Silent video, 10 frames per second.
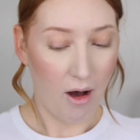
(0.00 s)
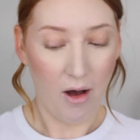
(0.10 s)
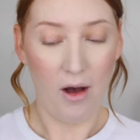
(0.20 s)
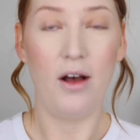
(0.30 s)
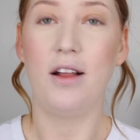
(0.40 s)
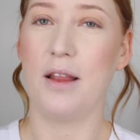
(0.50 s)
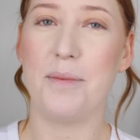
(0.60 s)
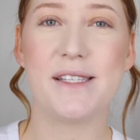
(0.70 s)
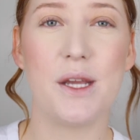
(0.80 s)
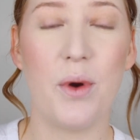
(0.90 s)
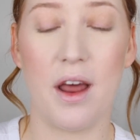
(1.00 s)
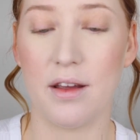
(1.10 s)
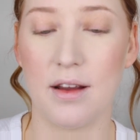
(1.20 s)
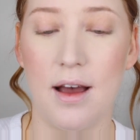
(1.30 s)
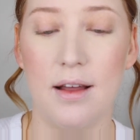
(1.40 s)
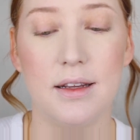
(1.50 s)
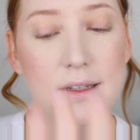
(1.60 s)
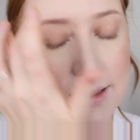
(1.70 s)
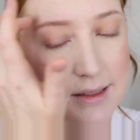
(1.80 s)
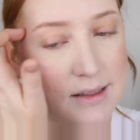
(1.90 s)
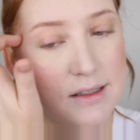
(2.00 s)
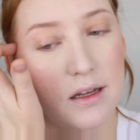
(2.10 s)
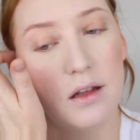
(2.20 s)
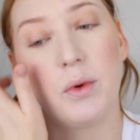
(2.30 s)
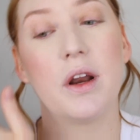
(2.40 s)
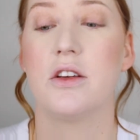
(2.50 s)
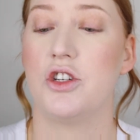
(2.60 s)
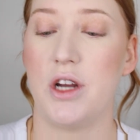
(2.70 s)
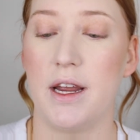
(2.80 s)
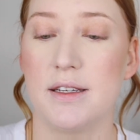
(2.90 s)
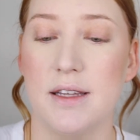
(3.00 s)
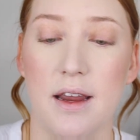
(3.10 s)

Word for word: Oh, let me see what other colors, what other shades